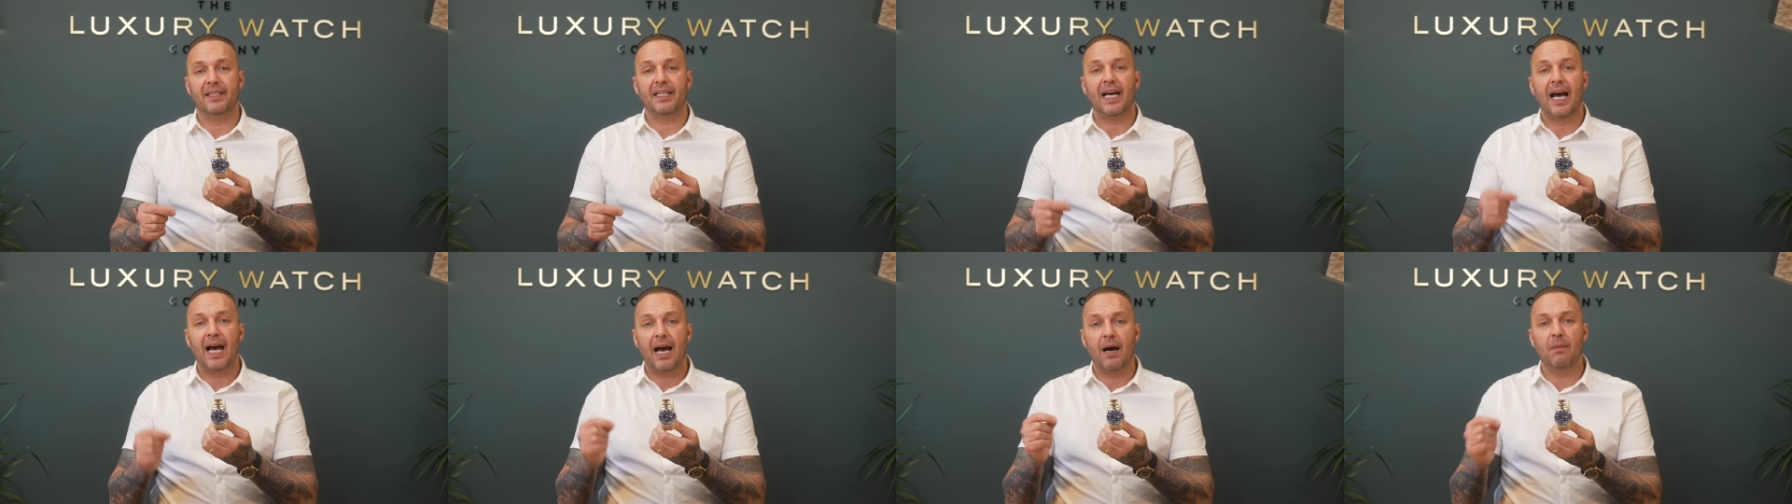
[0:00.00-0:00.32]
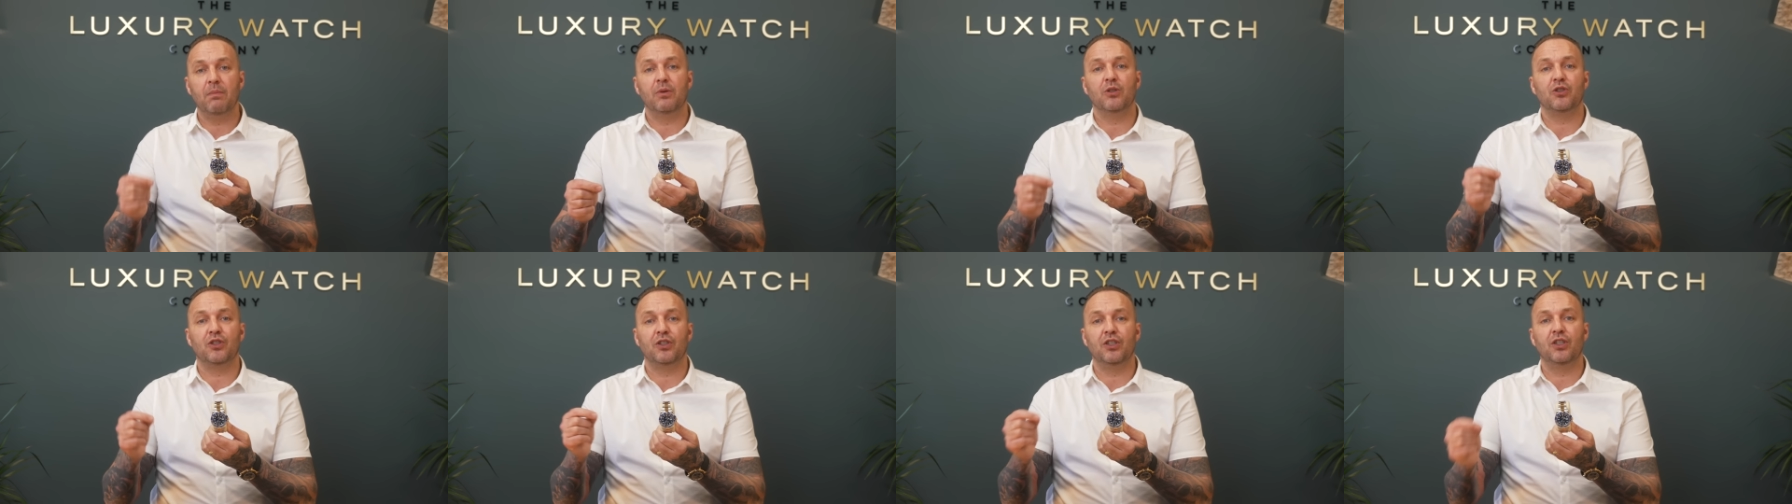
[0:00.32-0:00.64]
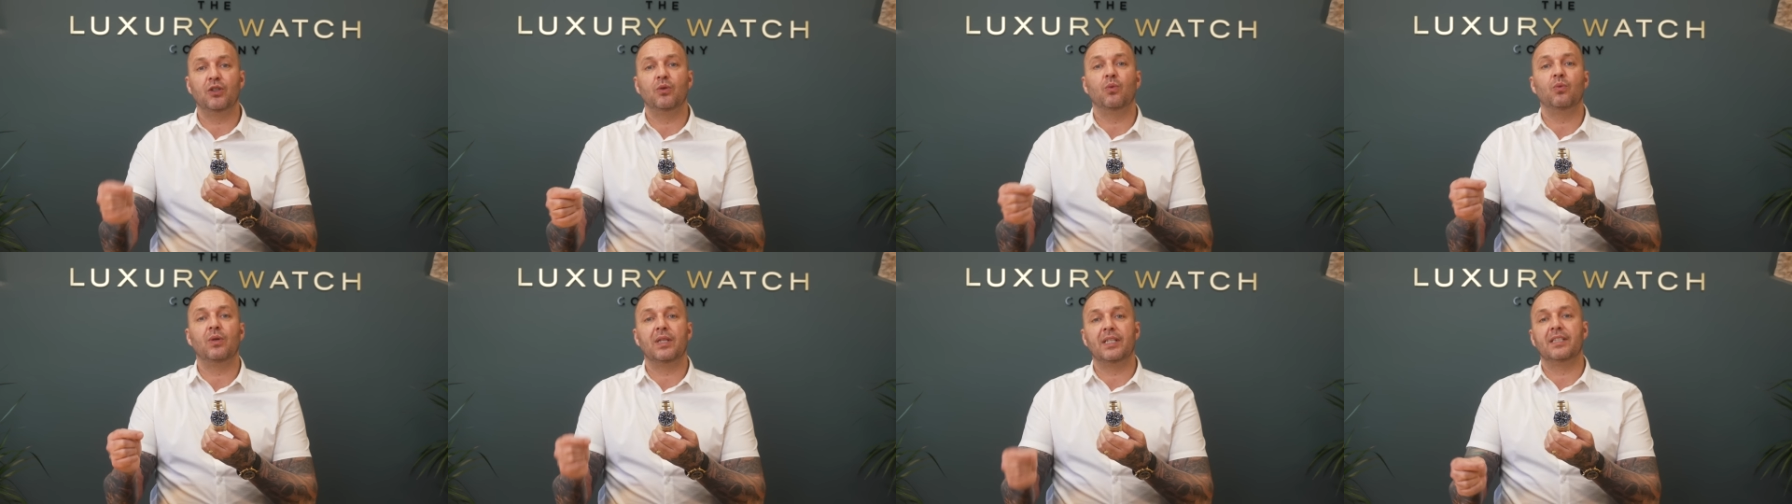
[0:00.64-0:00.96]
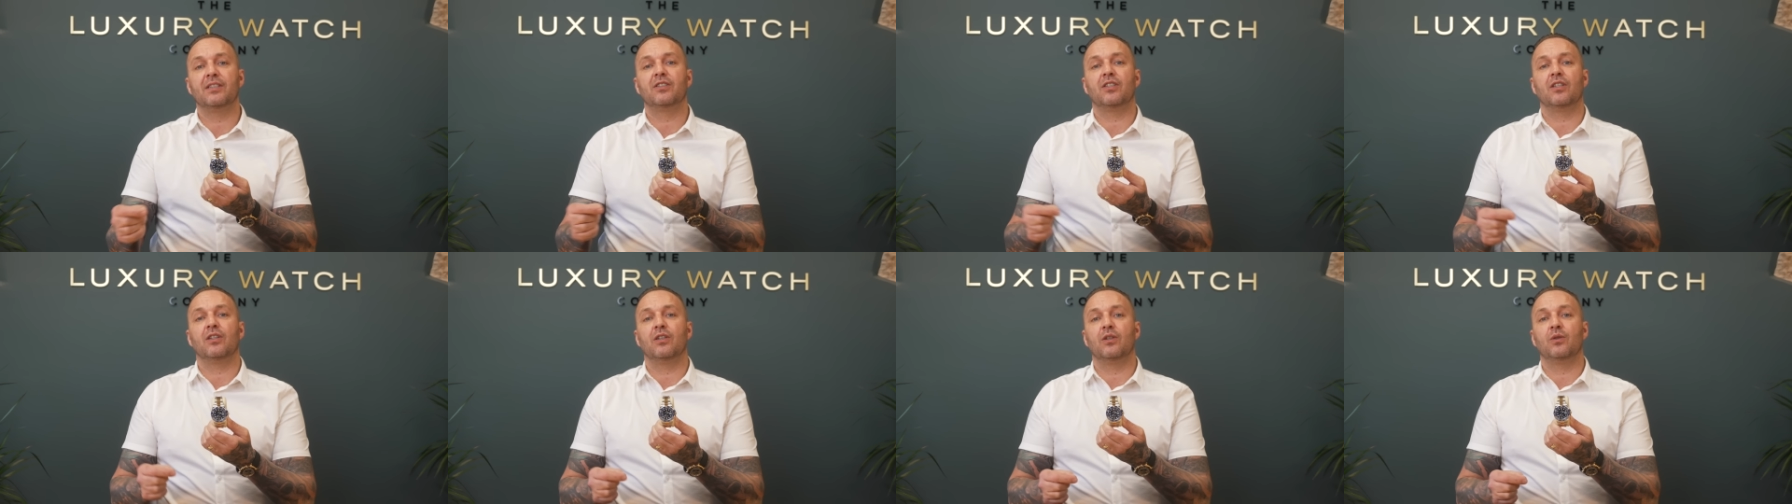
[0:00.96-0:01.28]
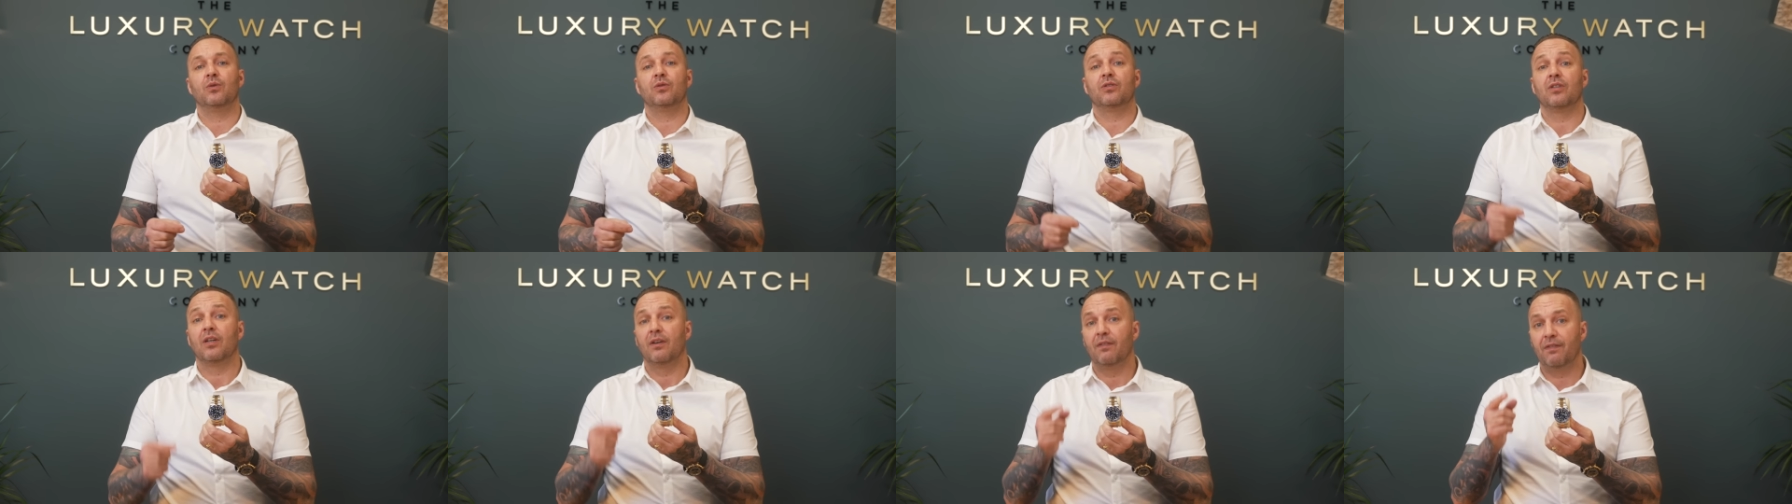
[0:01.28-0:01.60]
How much are you willing to
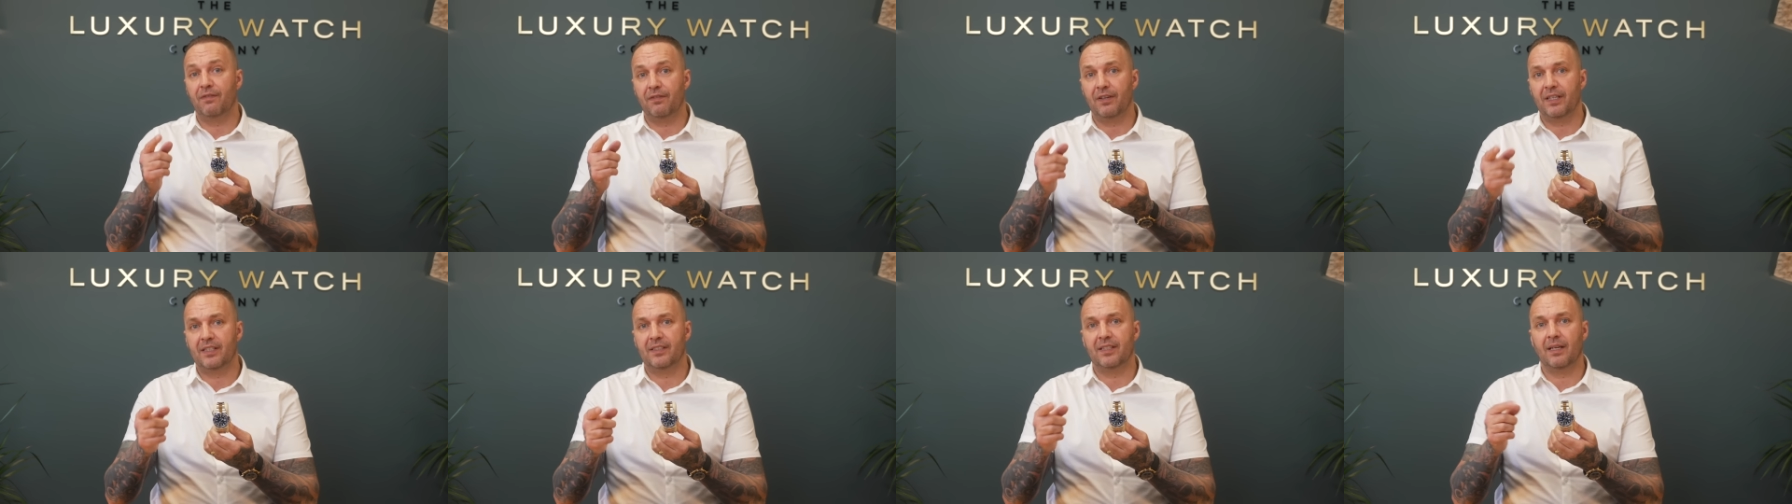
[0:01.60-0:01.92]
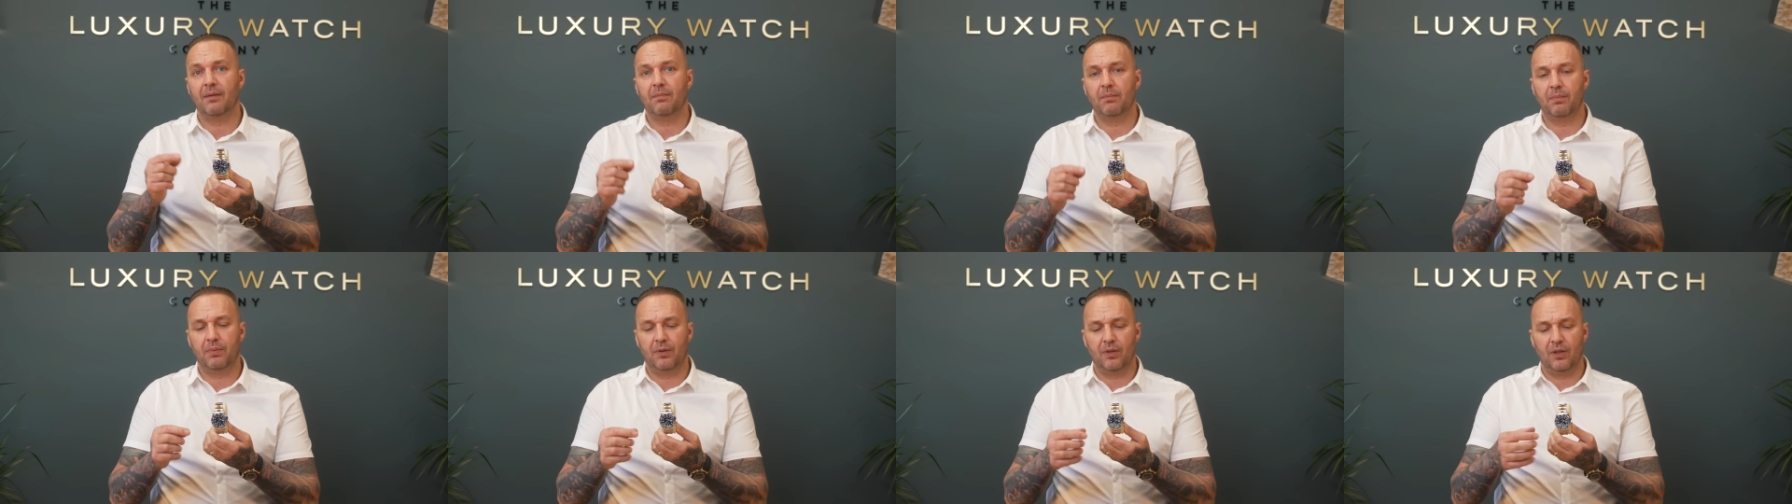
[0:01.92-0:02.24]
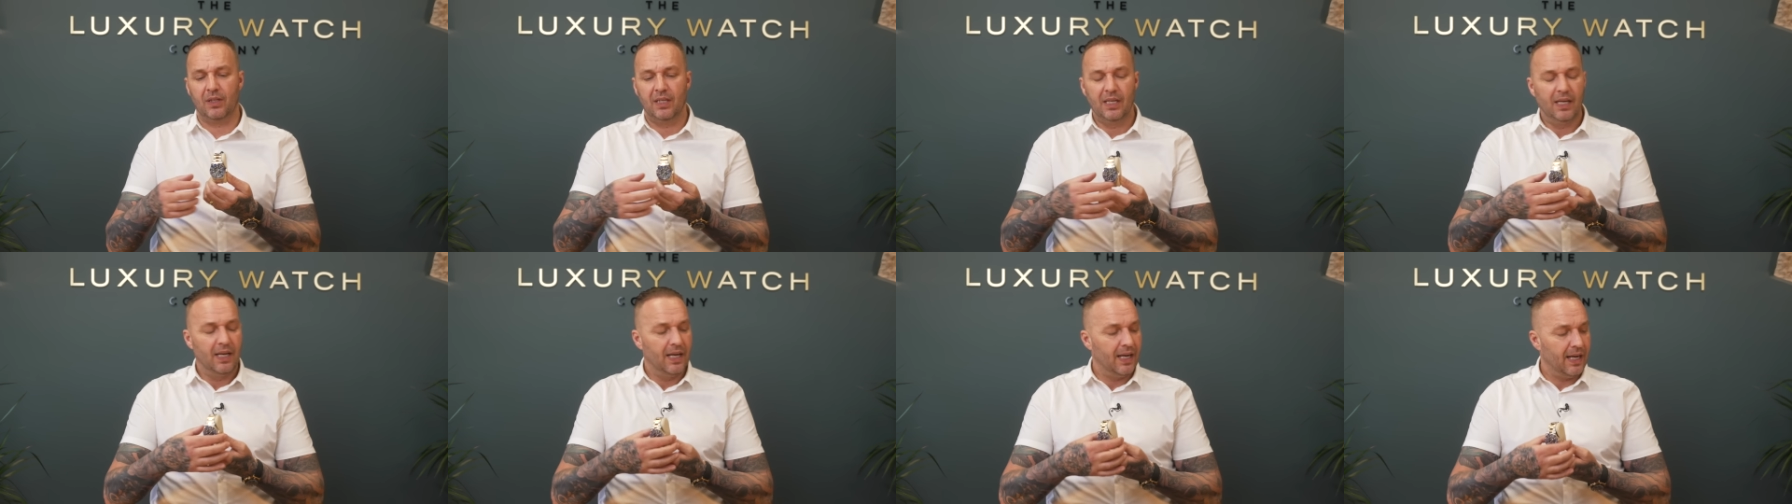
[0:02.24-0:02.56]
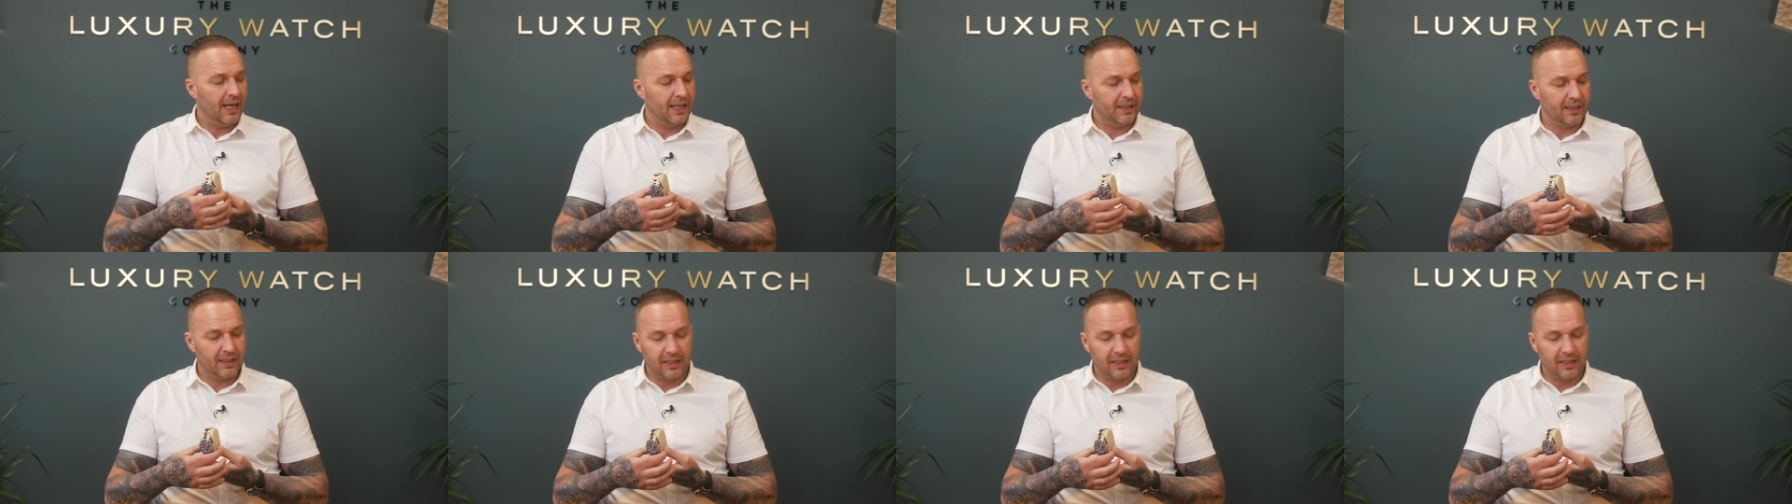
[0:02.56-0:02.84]
lose? For example, I had a